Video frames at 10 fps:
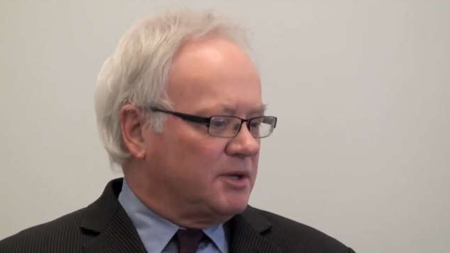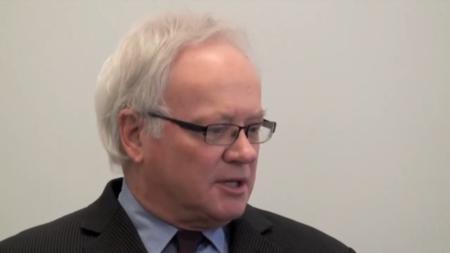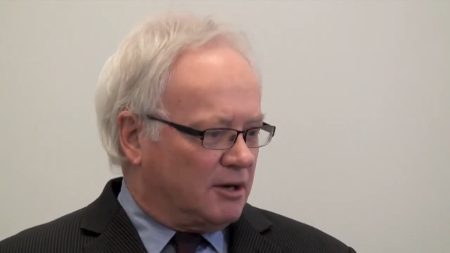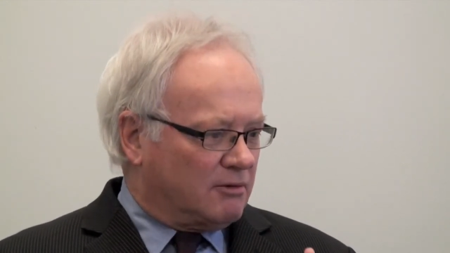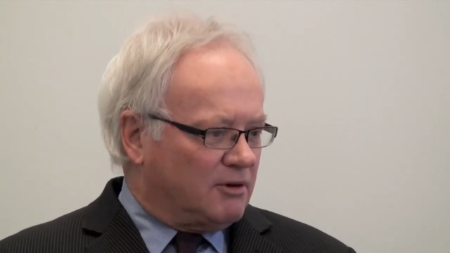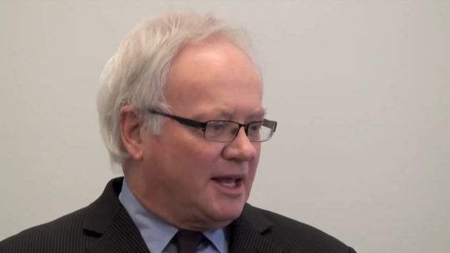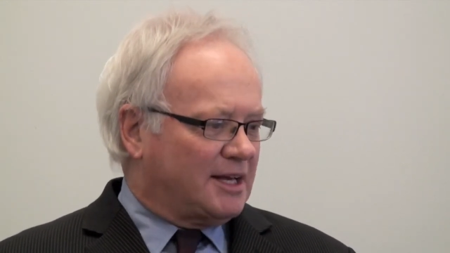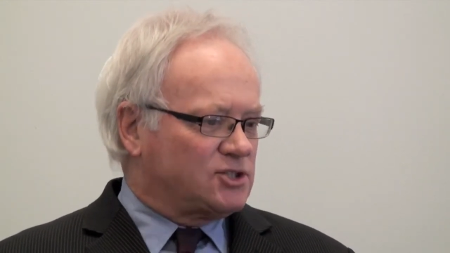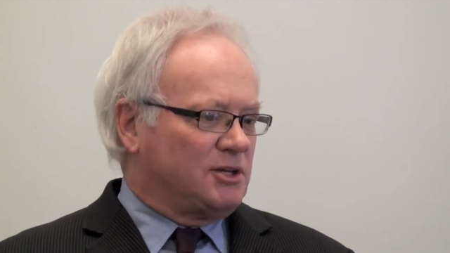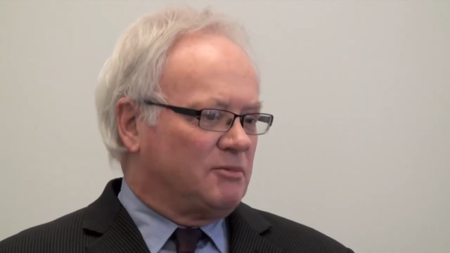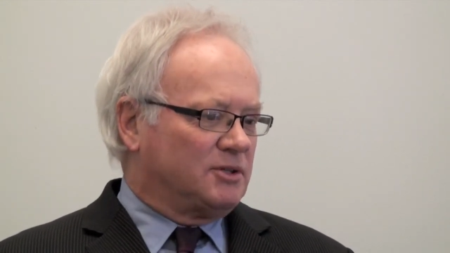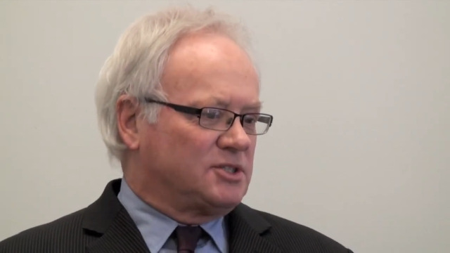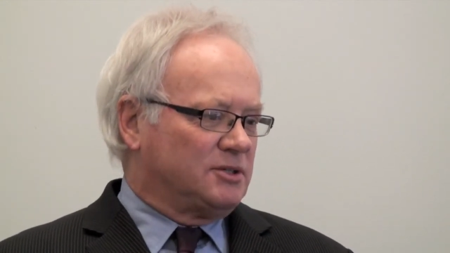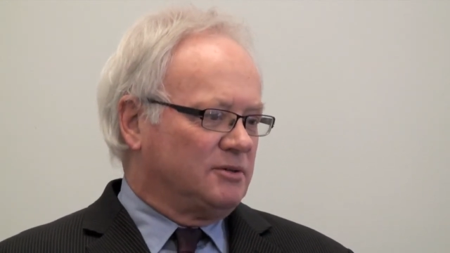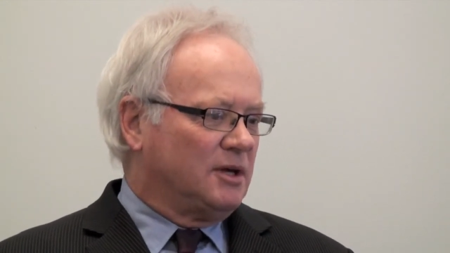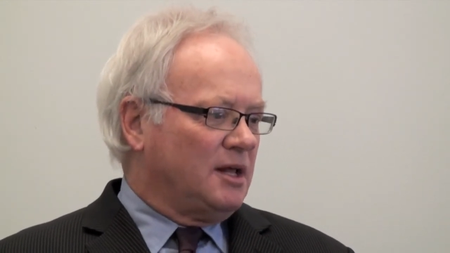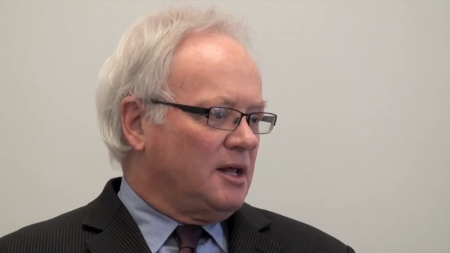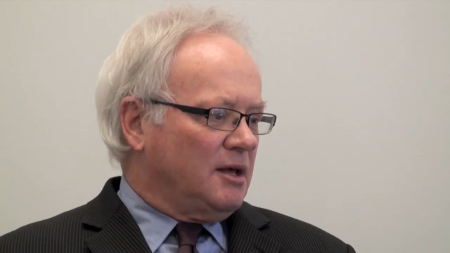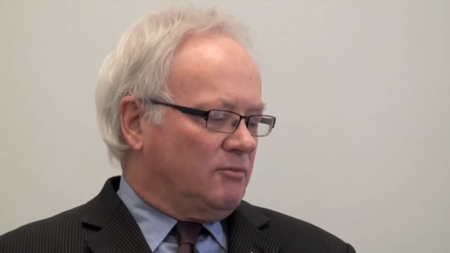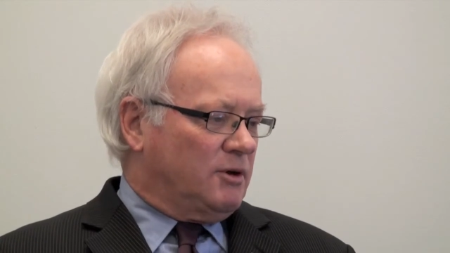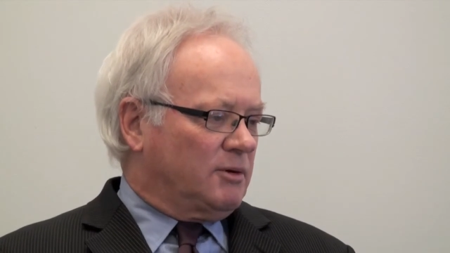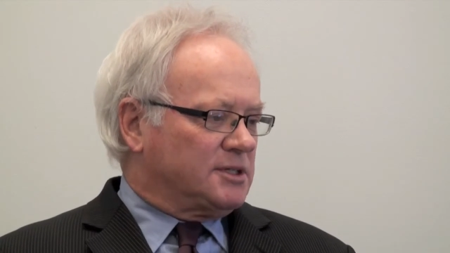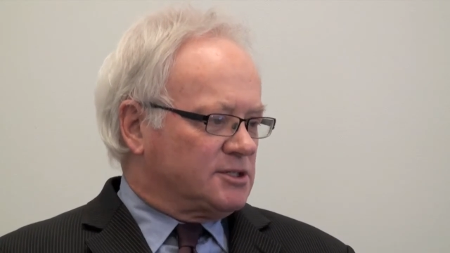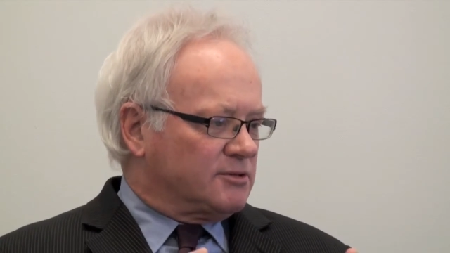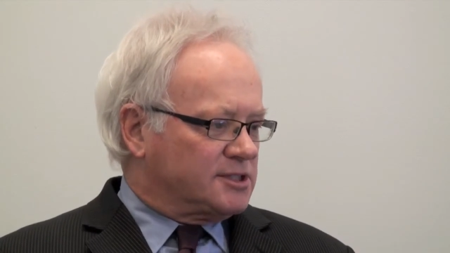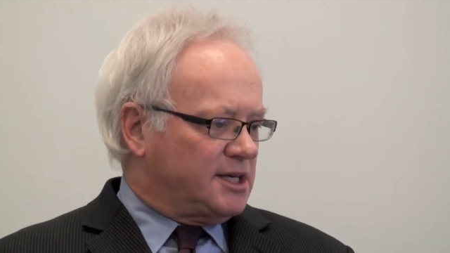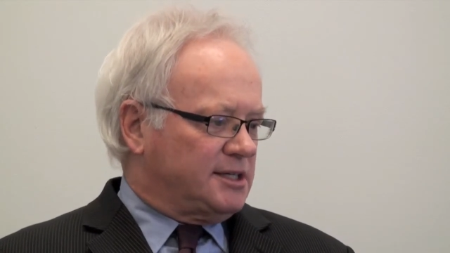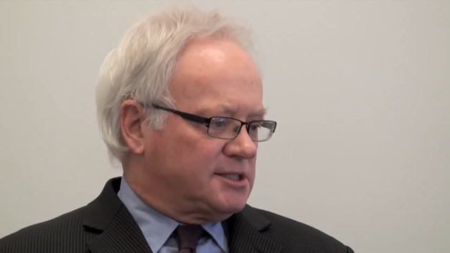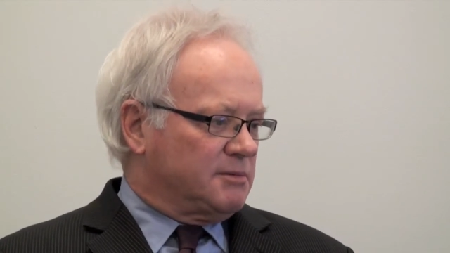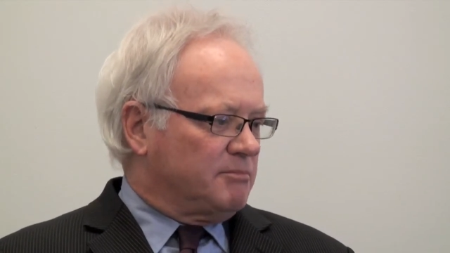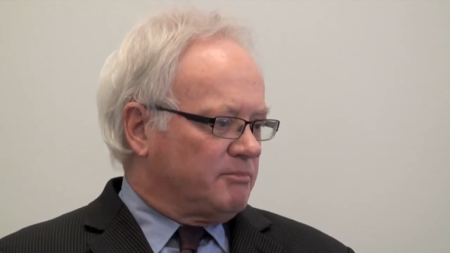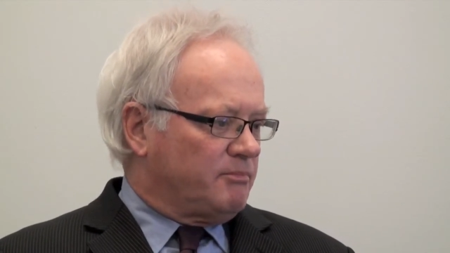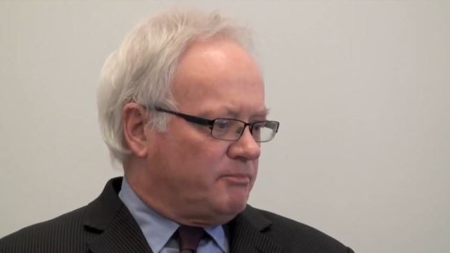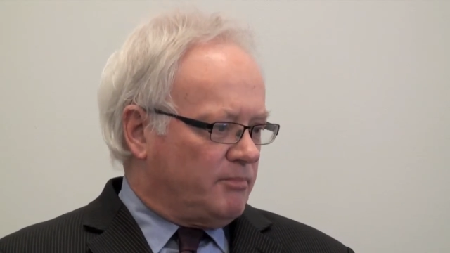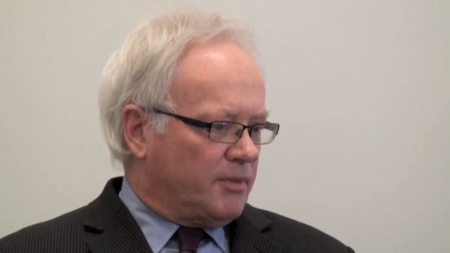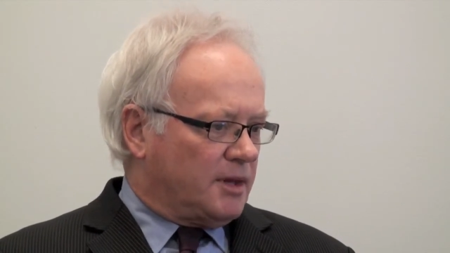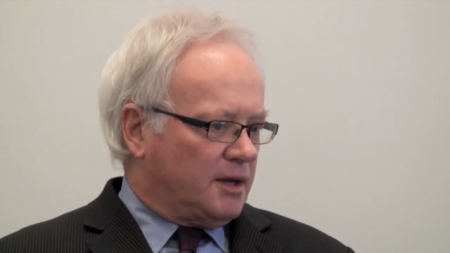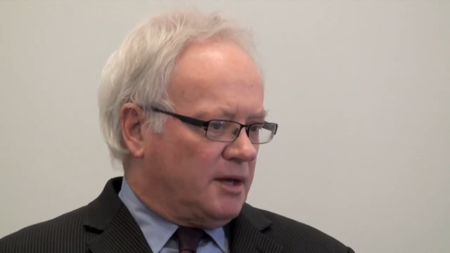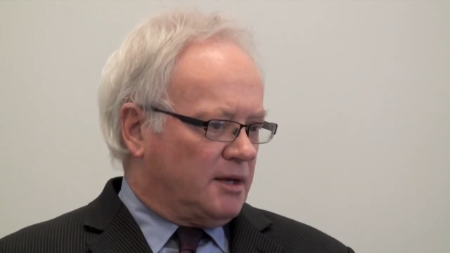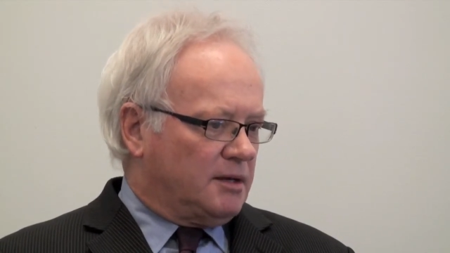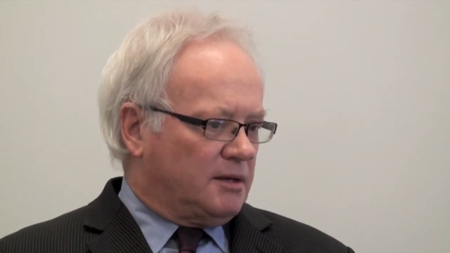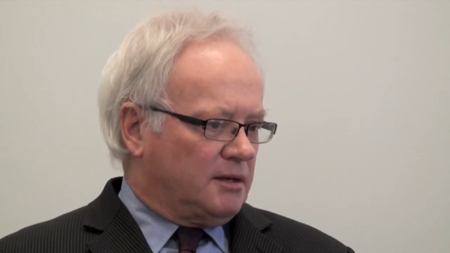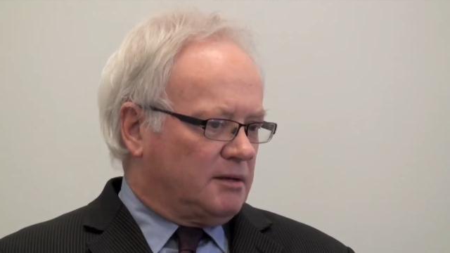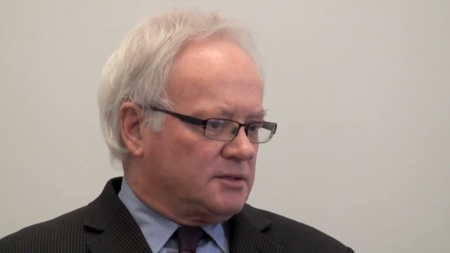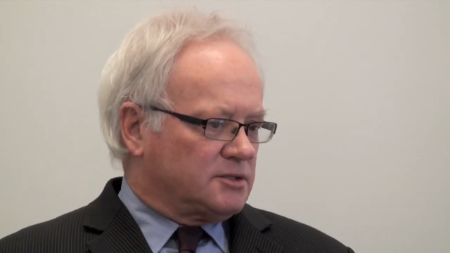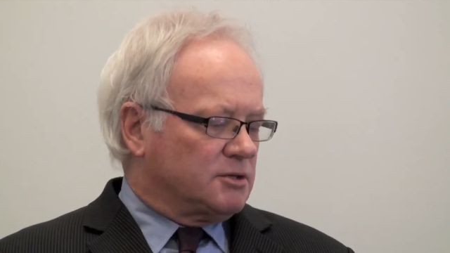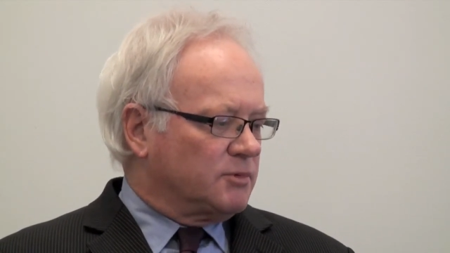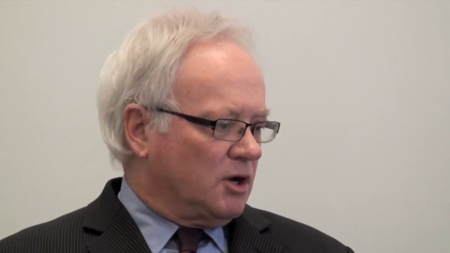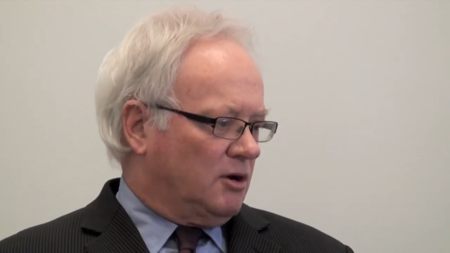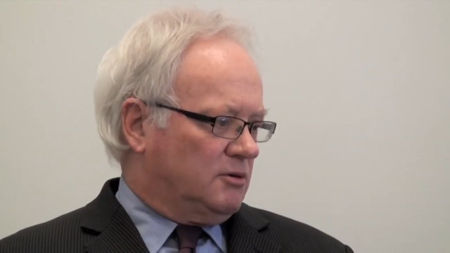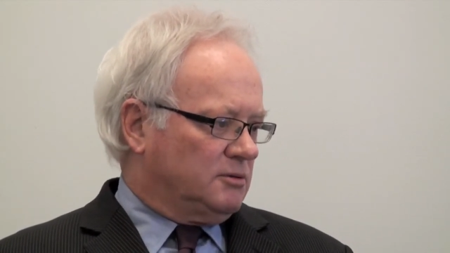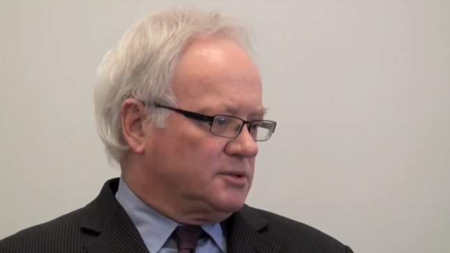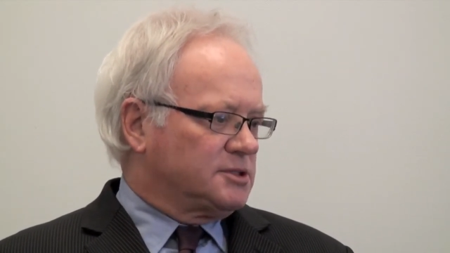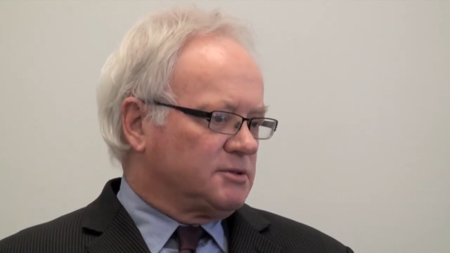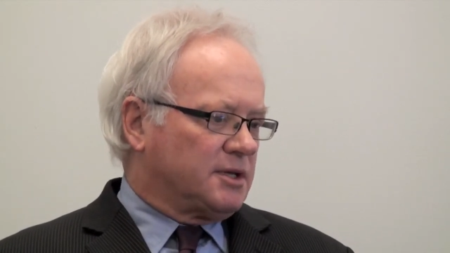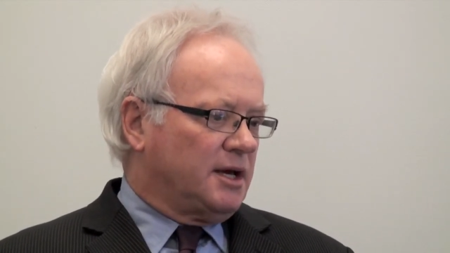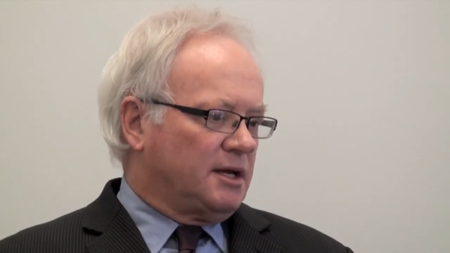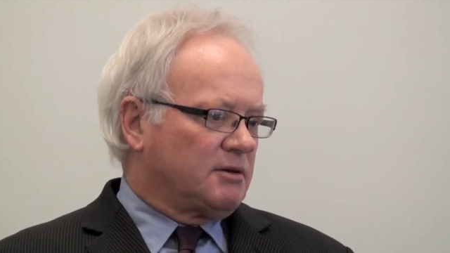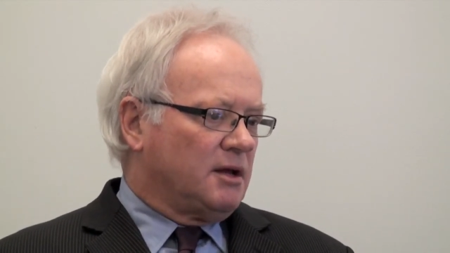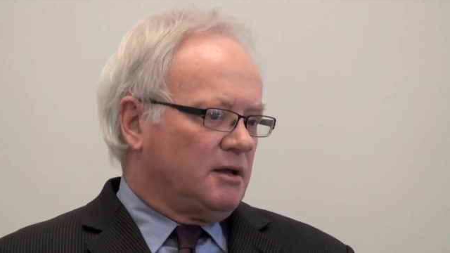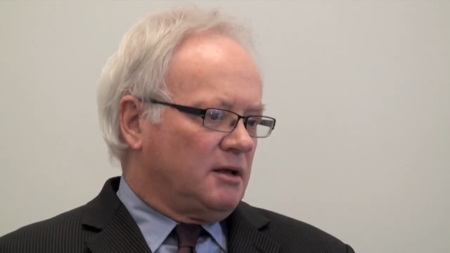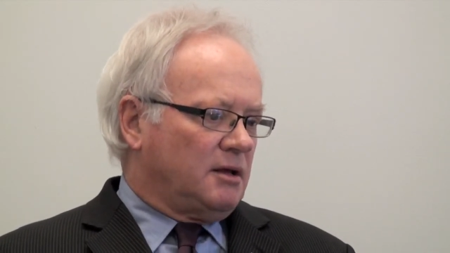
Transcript: But no, I really actually want to sort of set some goals that